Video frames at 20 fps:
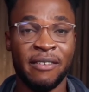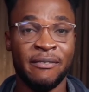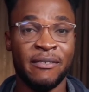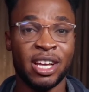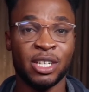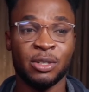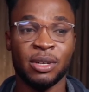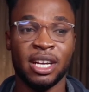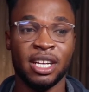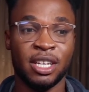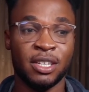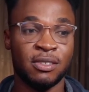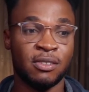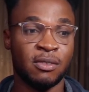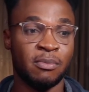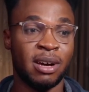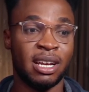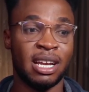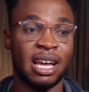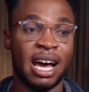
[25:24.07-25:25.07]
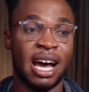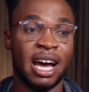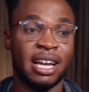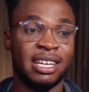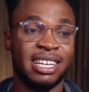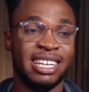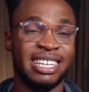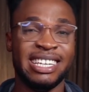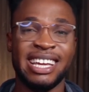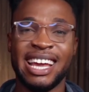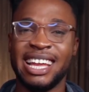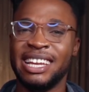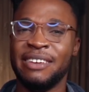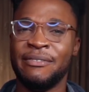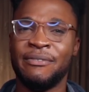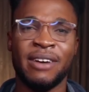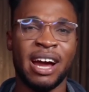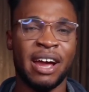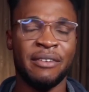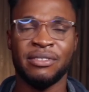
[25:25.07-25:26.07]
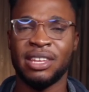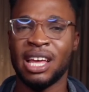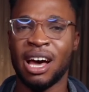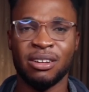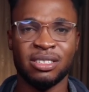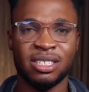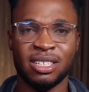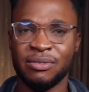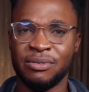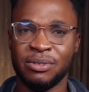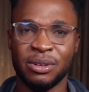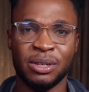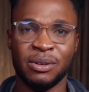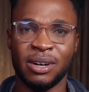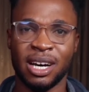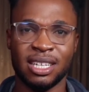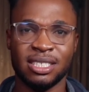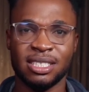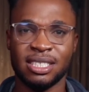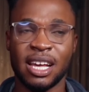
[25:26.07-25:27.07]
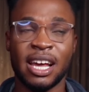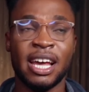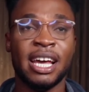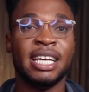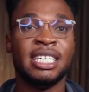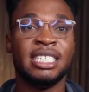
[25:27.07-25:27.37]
Eventually, this woman had nearly 5,000 followers.